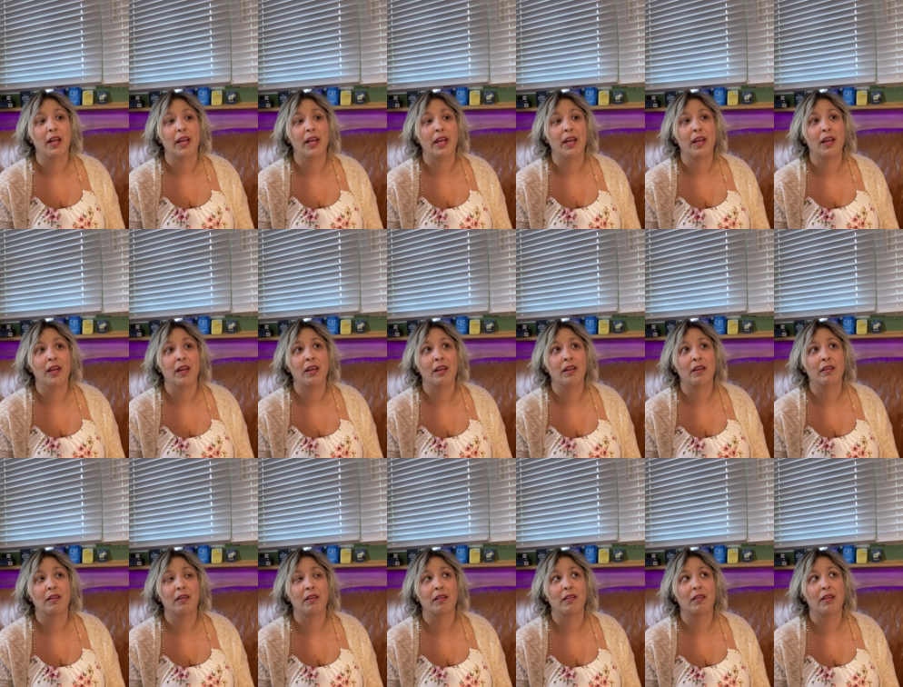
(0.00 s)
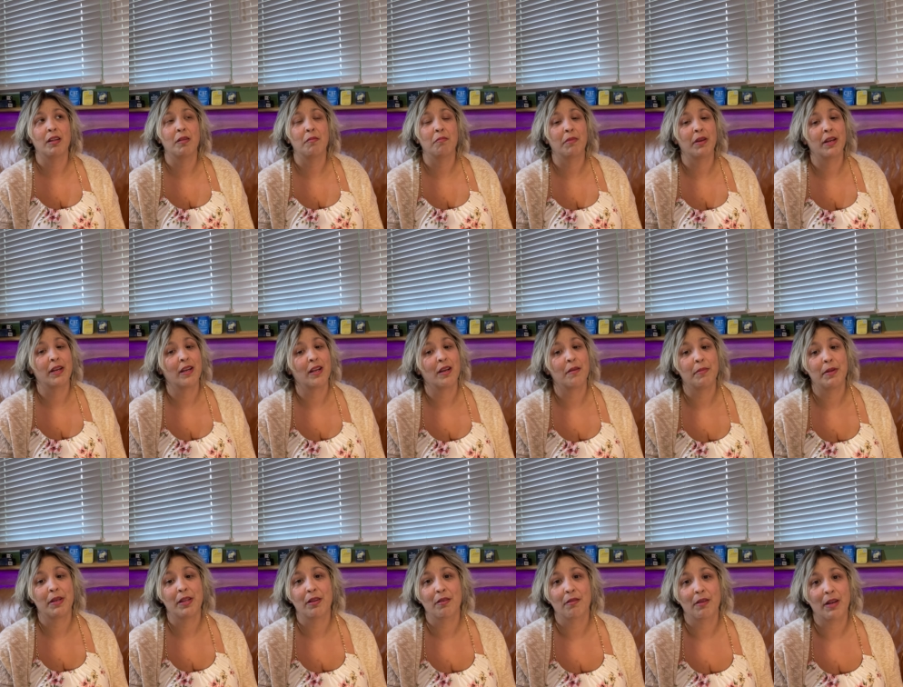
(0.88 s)
And it might not
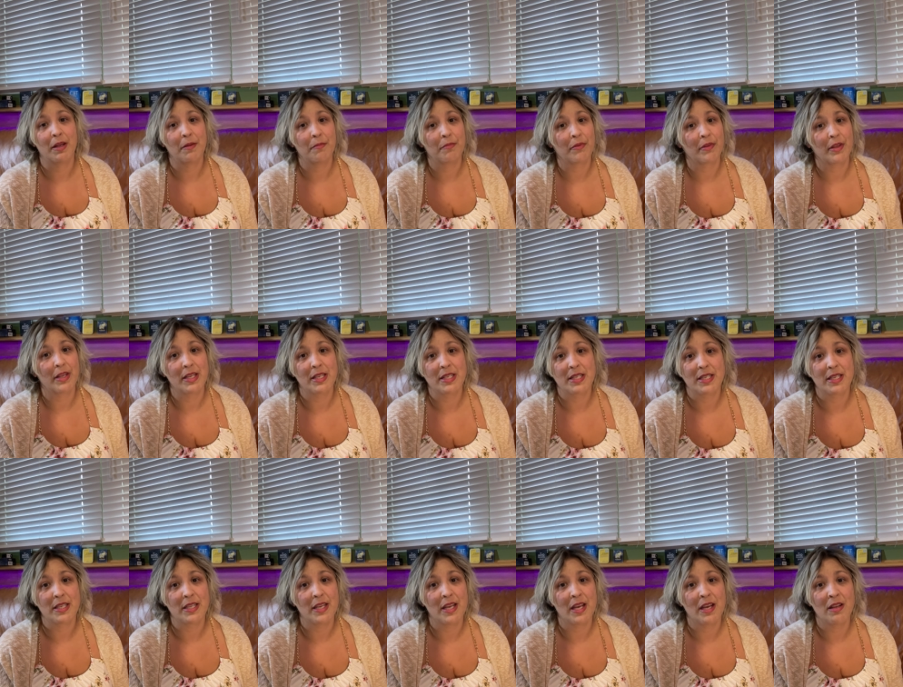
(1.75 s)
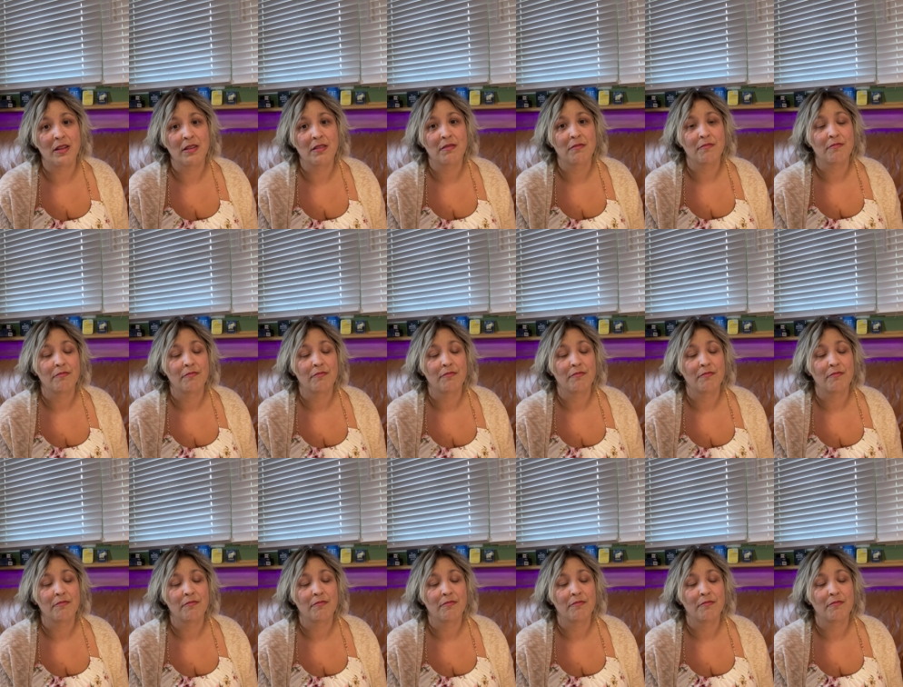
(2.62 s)
be the right place to yell.